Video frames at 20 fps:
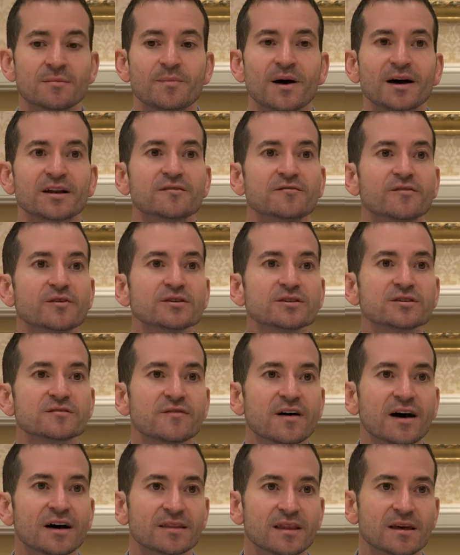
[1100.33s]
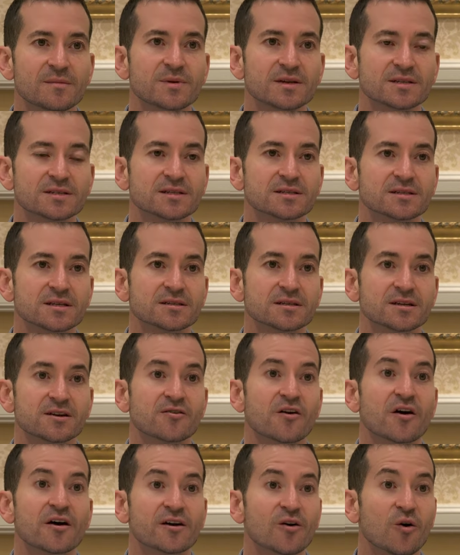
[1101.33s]
by diversifying their businesses and
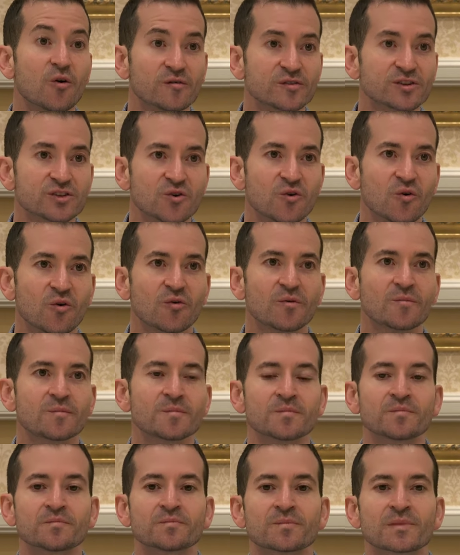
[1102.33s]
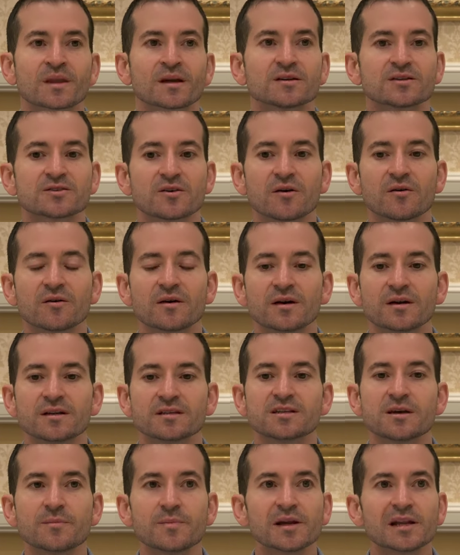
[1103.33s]
growing offshore. So
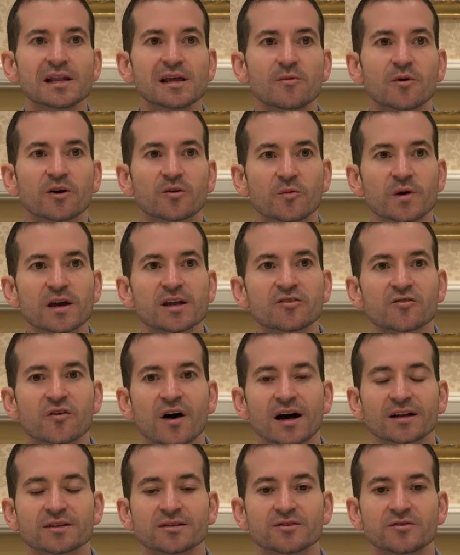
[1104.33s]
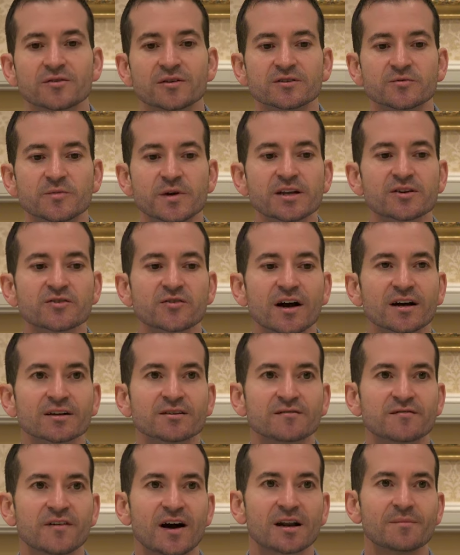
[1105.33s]
typically what we try to do is we try
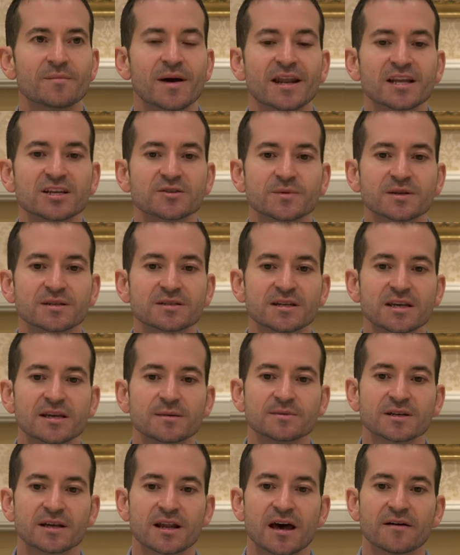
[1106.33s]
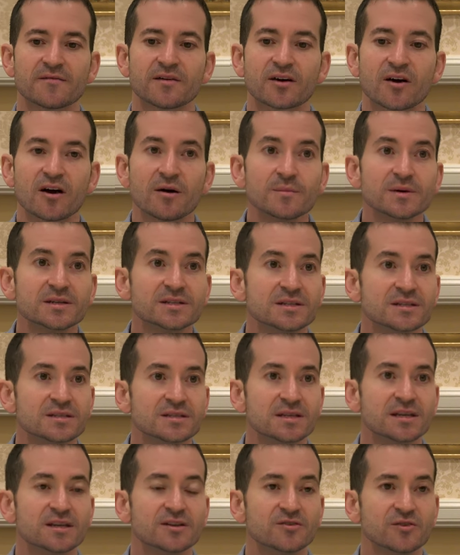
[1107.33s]
to find management teams that have a
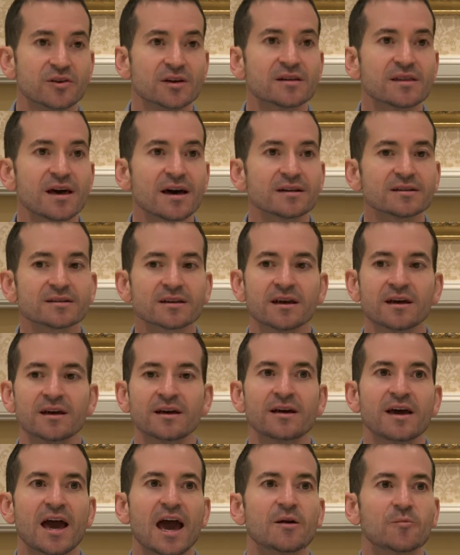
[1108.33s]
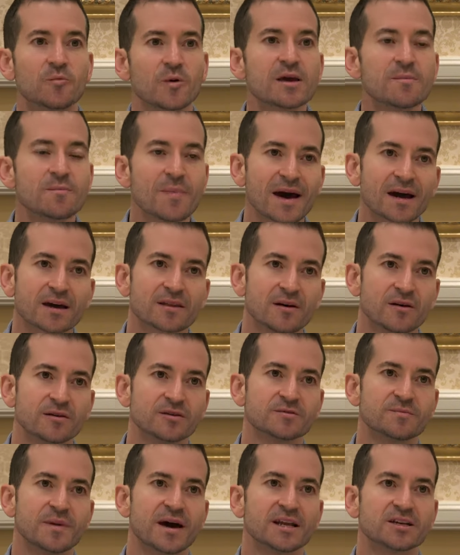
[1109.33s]
competency in doing that, and we back
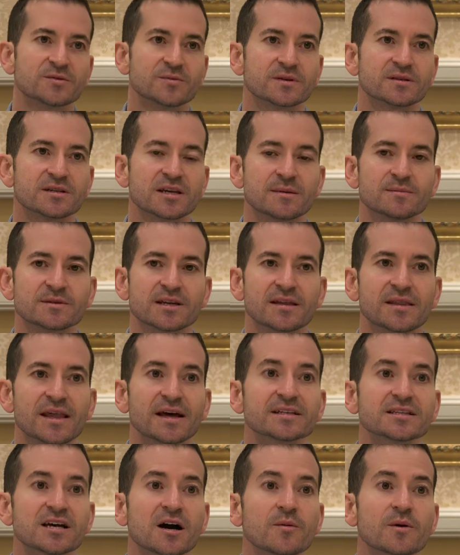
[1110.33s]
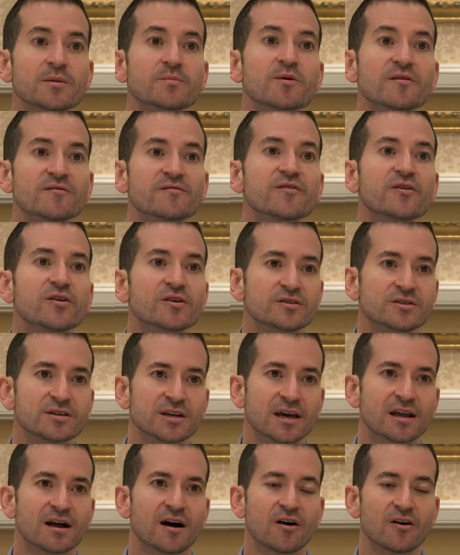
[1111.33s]
those management teams, and that's how we prefer to
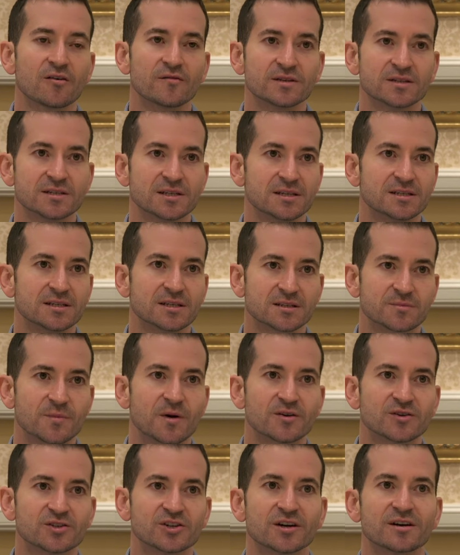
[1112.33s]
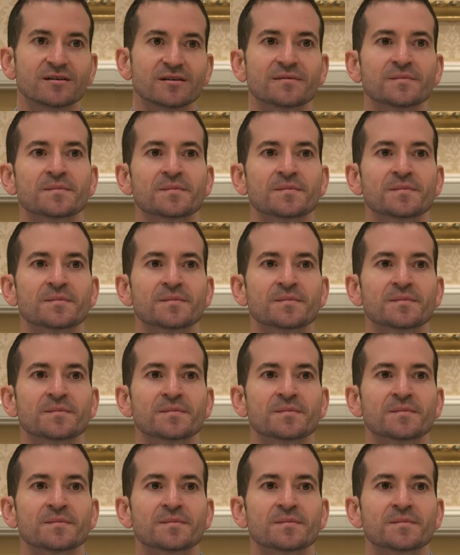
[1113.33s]
get our overseas exposure.